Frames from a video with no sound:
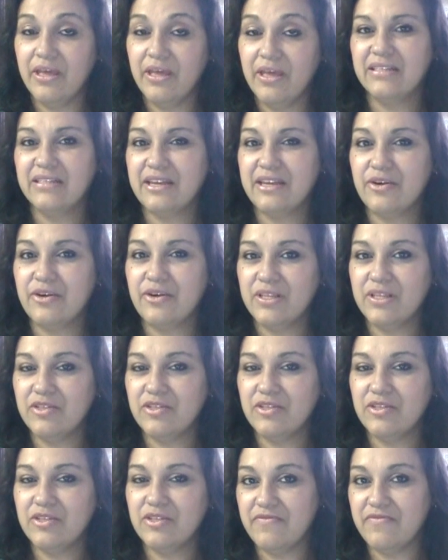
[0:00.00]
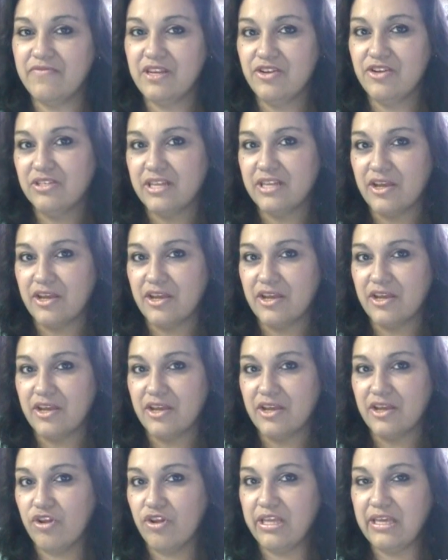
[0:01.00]
Because I don't want to make the videos like
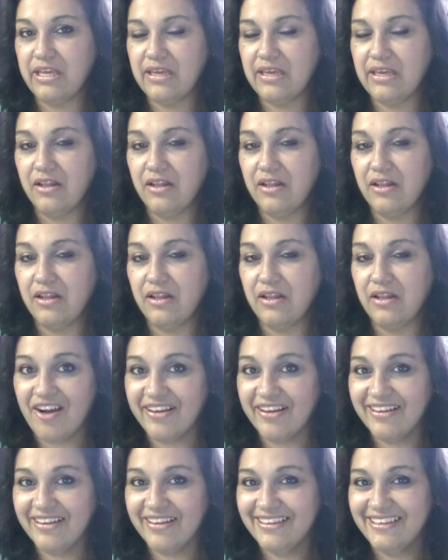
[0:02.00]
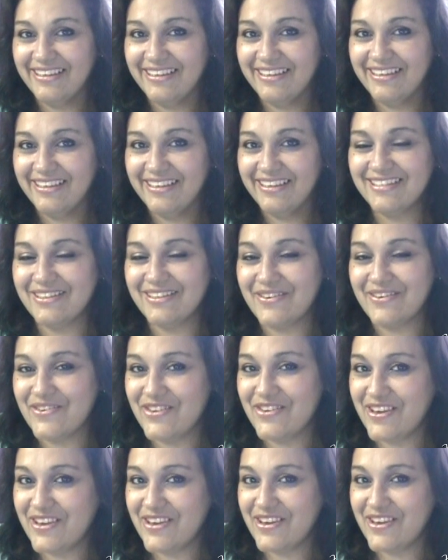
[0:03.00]
overly long. So
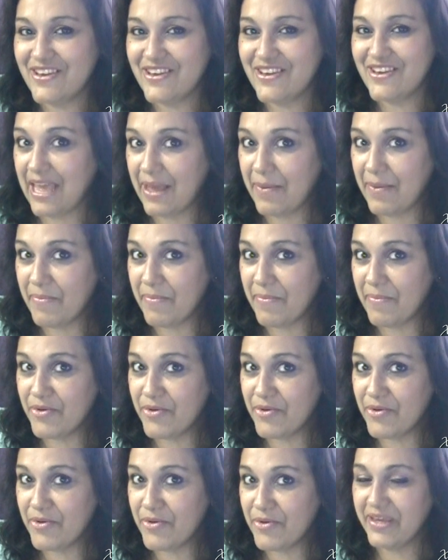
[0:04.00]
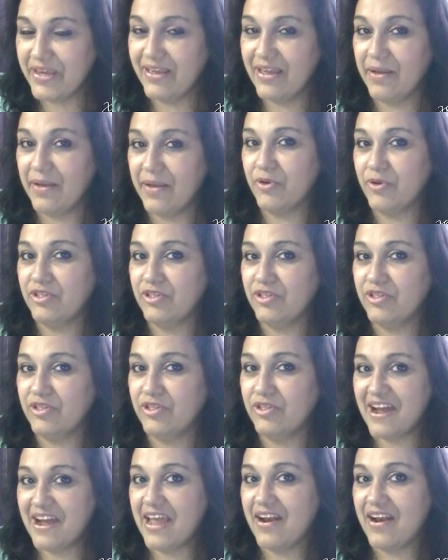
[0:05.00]
you guys bear with me. I'm going to
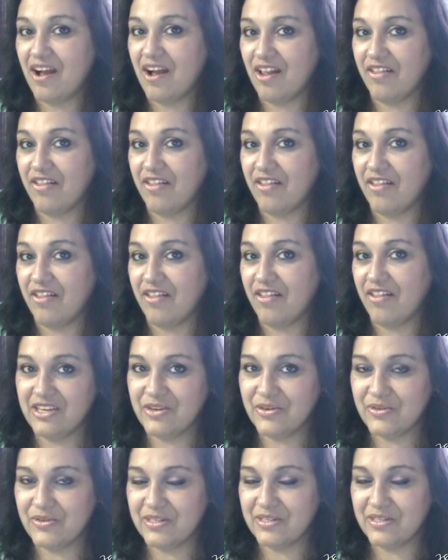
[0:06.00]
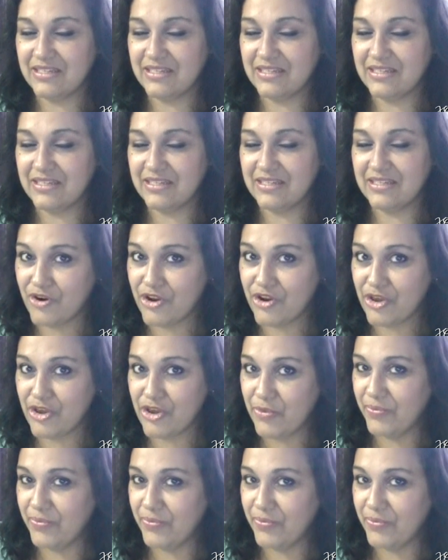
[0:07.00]
divide all these videos for you.